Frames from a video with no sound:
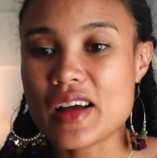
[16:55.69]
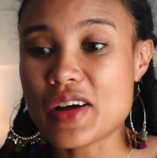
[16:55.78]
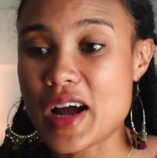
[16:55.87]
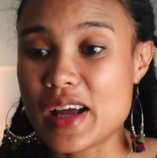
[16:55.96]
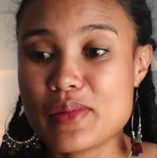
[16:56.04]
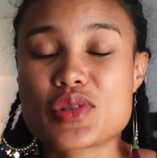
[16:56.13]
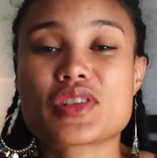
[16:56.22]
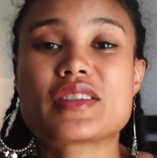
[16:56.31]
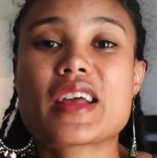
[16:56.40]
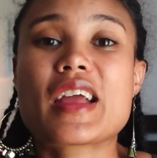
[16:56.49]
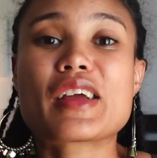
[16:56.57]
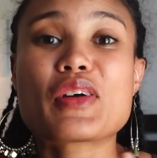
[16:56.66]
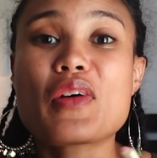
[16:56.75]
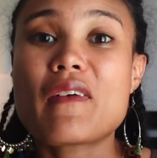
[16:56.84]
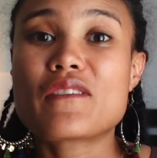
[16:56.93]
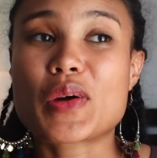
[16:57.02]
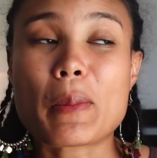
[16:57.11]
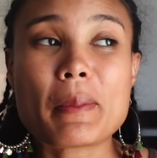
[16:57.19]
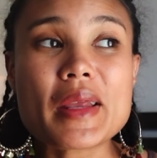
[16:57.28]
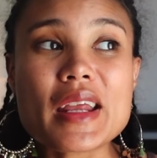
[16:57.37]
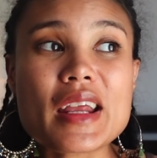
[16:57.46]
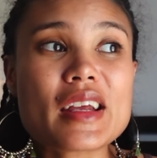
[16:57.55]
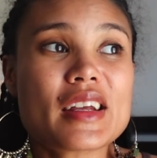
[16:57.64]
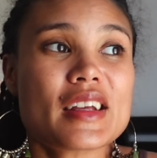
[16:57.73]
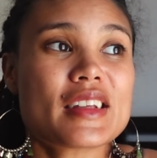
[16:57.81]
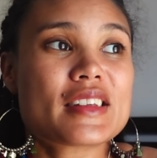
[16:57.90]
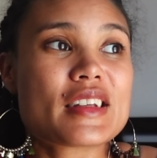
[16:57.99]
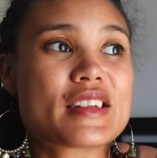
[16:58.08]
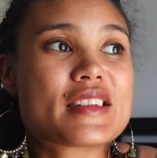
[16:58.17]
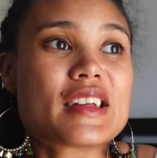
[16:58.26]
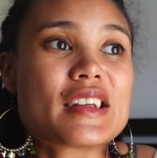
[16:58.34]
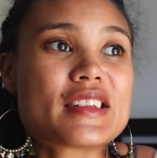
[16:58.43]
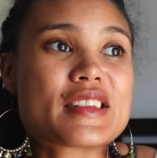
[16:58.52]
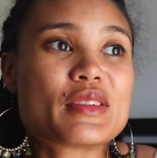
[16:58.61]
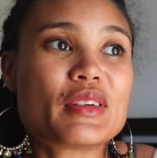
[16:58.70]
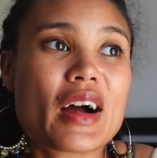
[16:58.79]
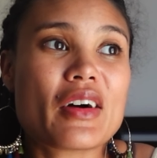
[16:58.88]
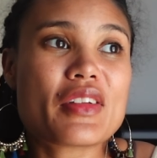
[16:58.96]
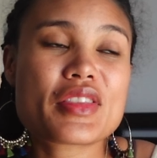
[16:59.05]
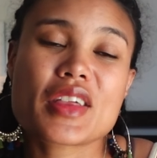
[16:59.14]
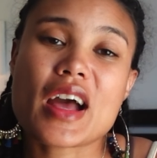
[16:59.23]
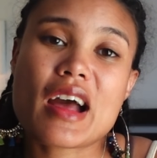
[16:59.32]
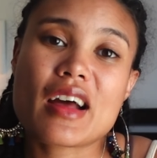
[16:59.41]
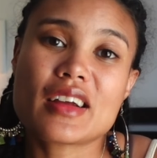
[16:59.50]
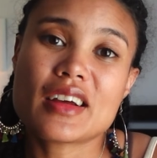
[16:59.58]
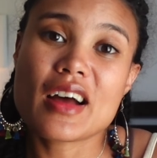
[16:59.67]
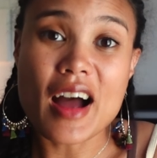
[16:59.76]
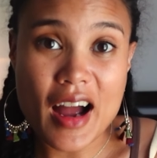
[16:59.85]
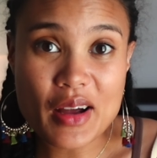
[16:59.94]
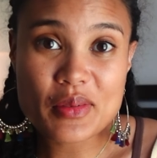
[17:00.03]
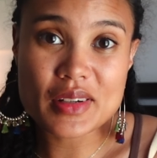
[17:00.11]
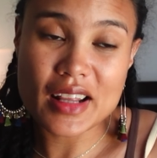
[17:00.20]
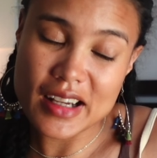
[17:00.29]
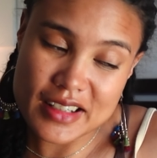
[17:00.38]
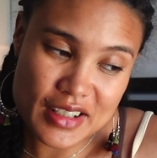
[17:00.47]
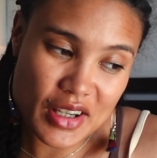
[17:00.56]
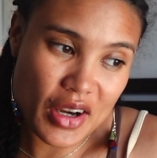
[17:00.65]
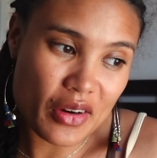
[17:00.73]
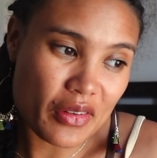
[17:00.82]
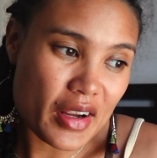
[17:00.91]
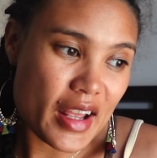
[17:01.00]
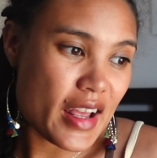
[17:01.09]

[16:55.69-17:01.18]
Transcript: I'm just saying, for me, this is the route that I would like to go,